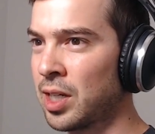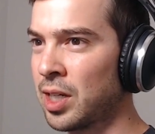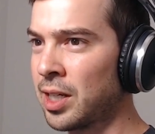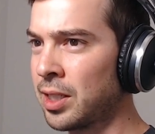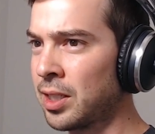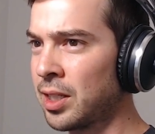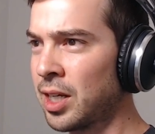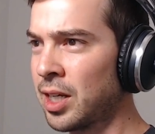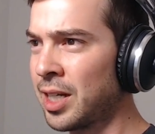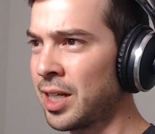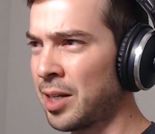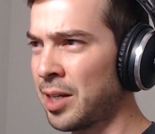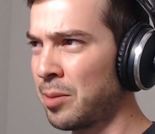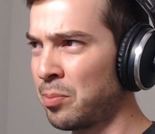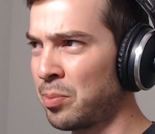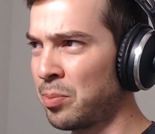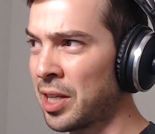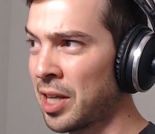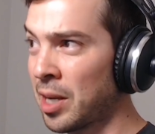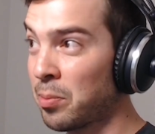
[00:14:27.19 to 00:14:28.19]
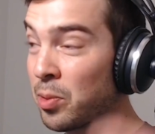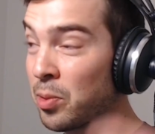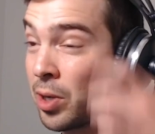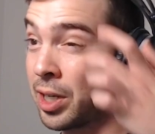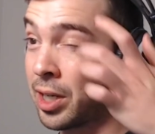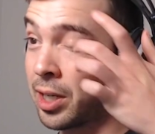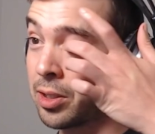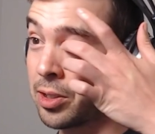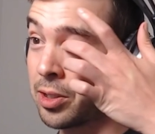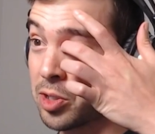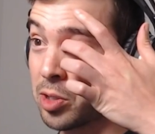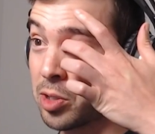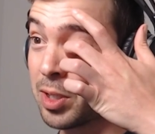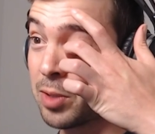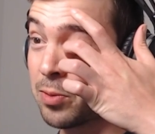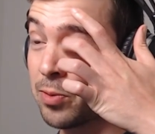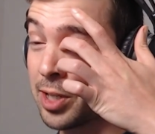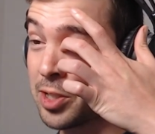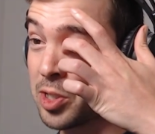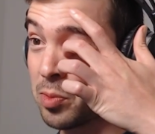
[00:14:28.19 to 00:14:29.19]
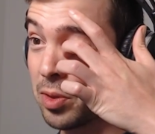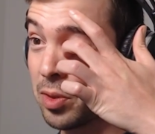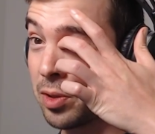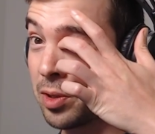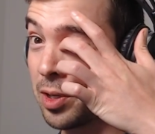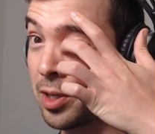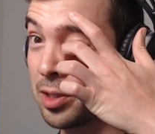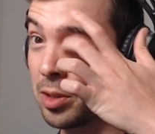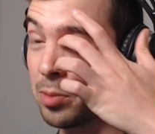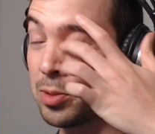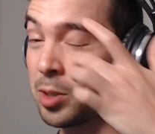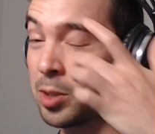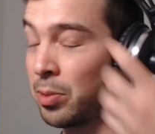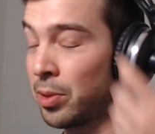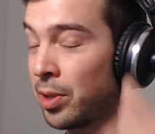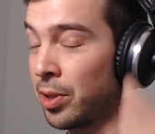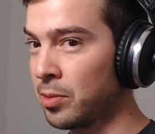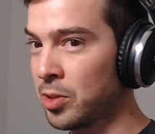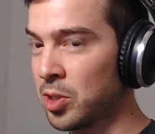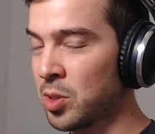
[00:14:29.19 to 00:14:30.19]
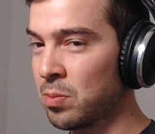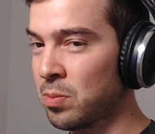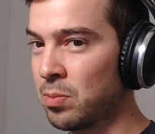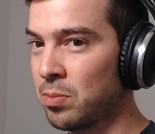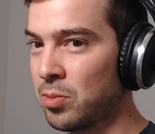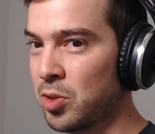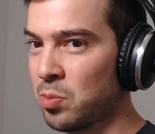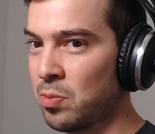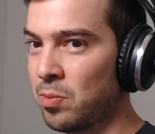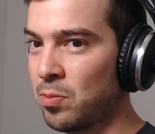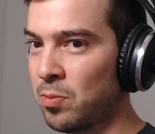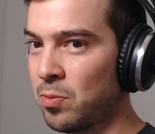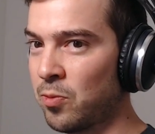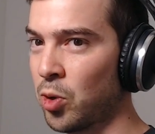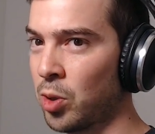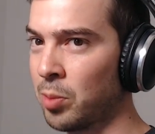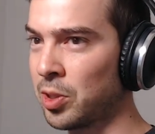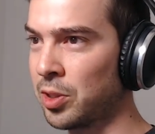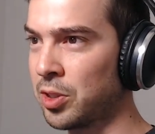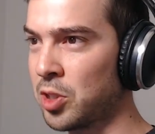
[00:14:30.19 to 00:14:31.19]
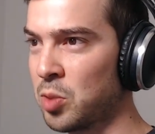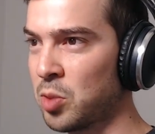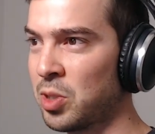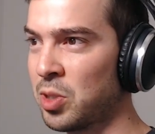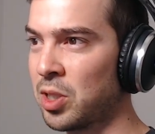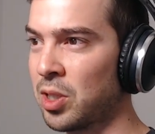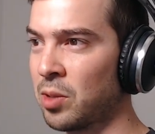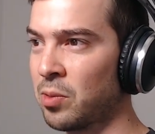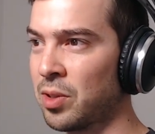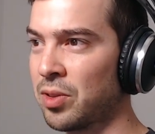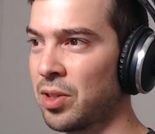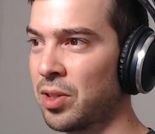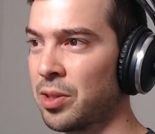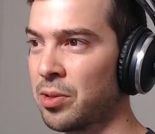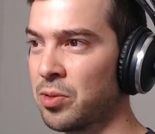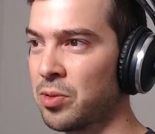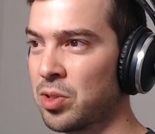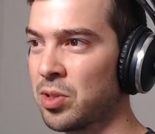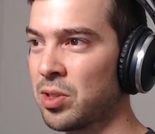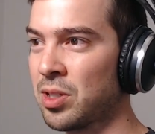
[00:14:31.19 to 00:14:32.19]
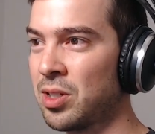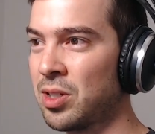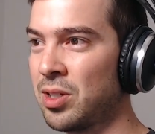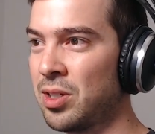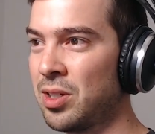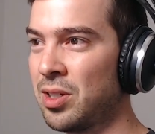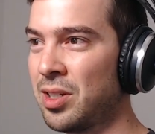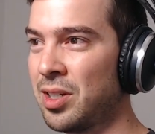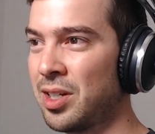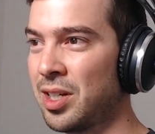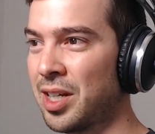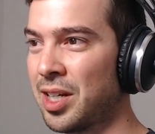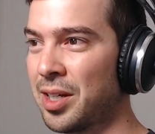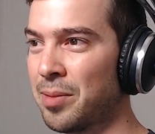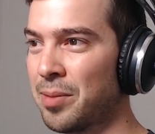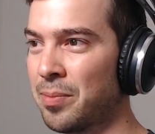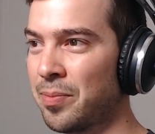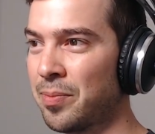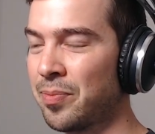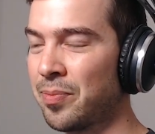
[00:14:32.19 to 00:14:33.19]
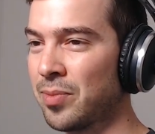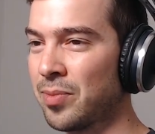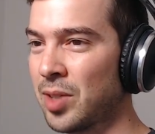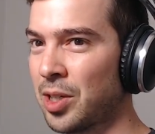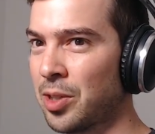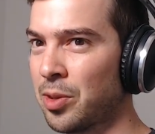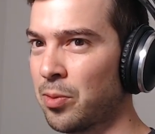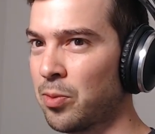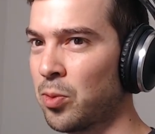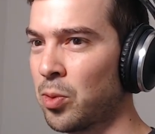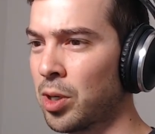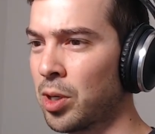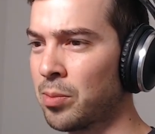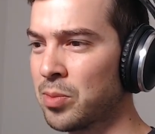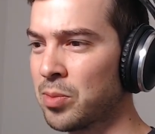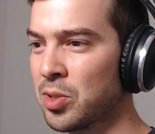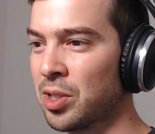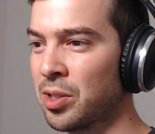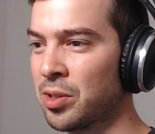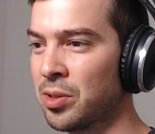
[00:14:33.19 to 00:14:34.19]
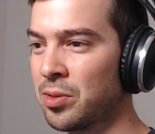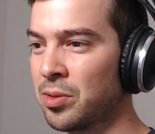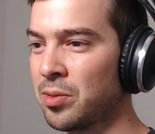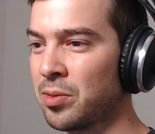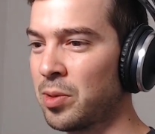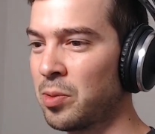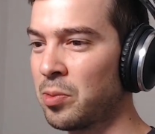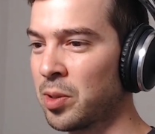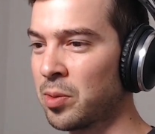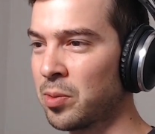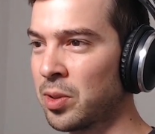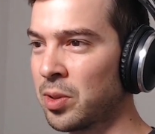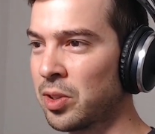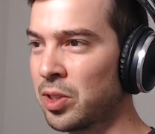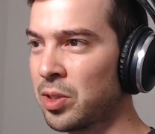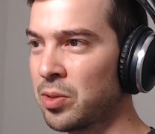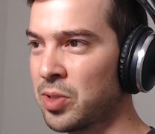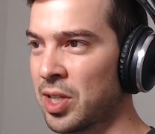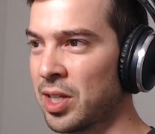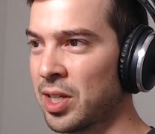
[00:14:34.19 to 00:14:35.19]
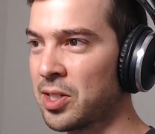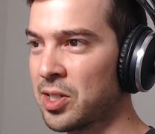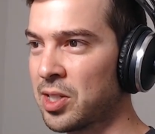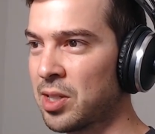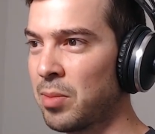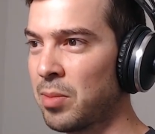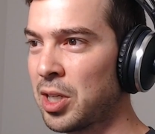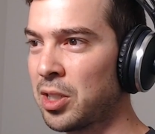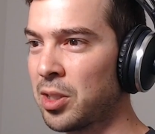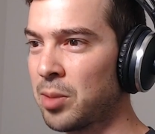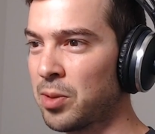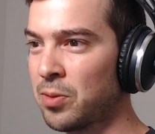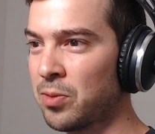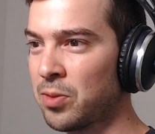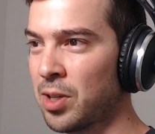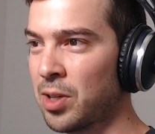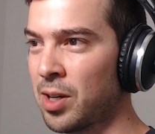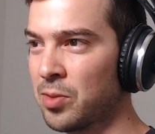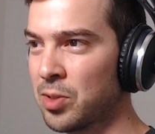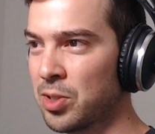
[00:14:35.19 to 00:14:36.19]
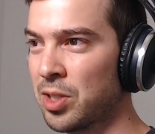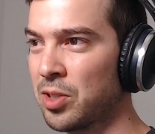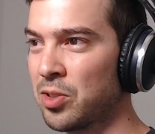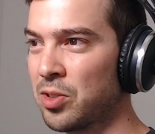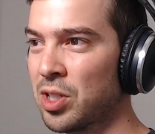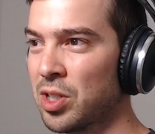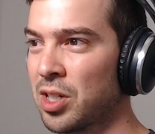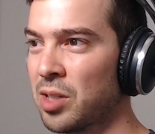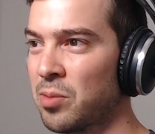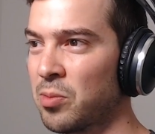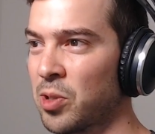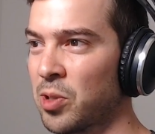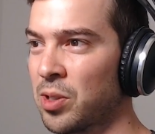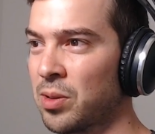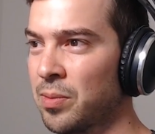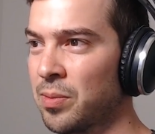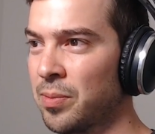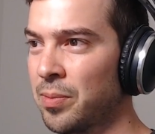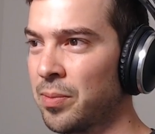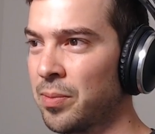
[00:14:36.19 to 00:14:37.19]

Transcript: And I'd, I, by that point, I'd also made friends with a lot of the people I was formerly speaking with on those um, on the forums. So we wouldn't really use that as the medium of conversation anymore.